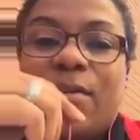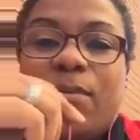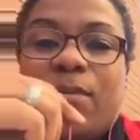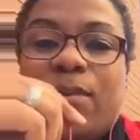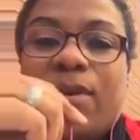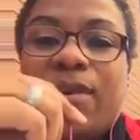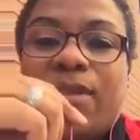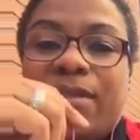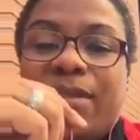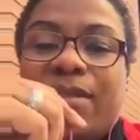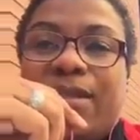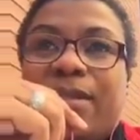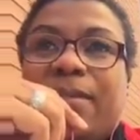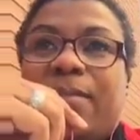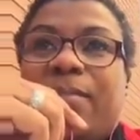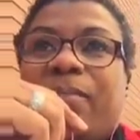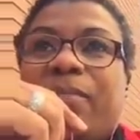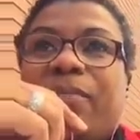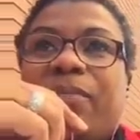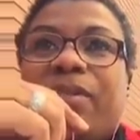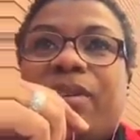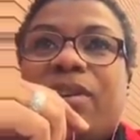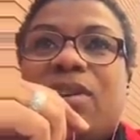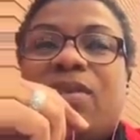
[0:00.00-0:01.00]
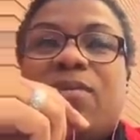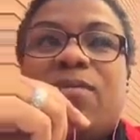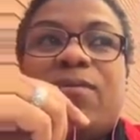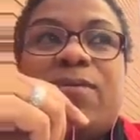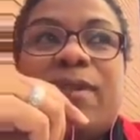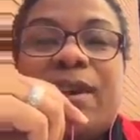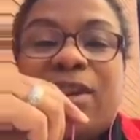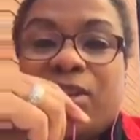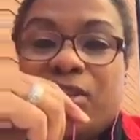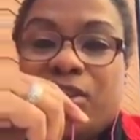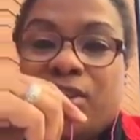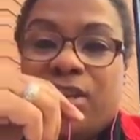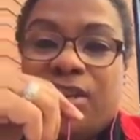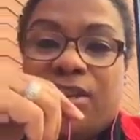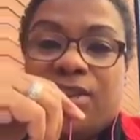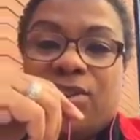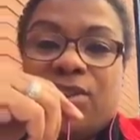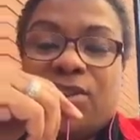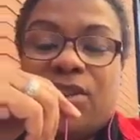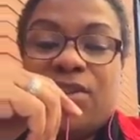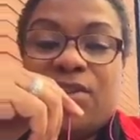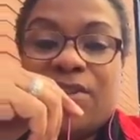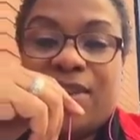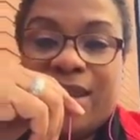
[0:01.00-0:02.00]
with conviction
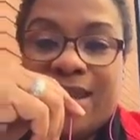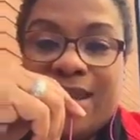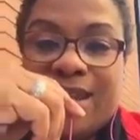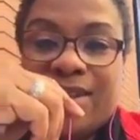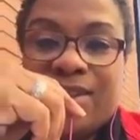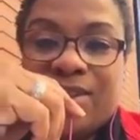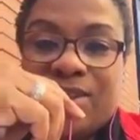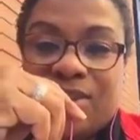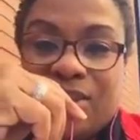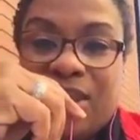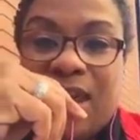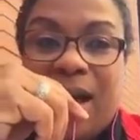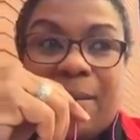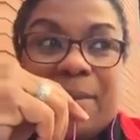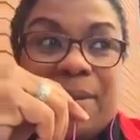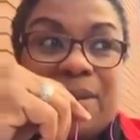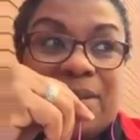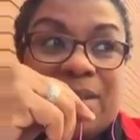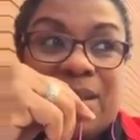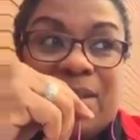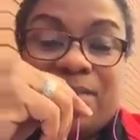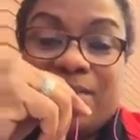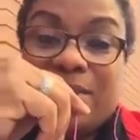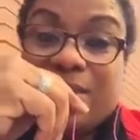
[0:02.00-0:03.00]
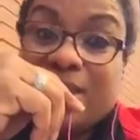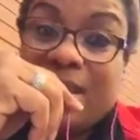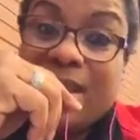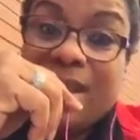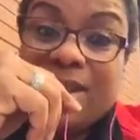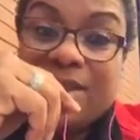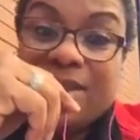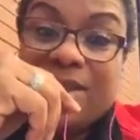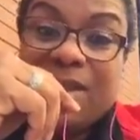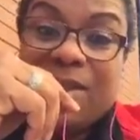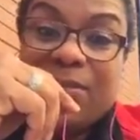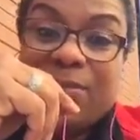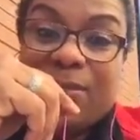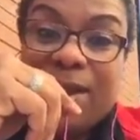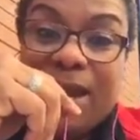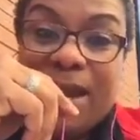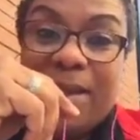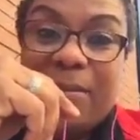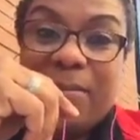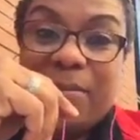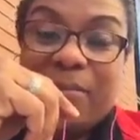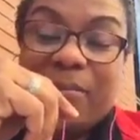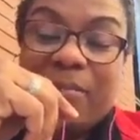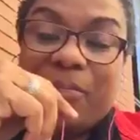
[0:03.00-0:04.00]
so you can get the job, because you have to sell yourself, right?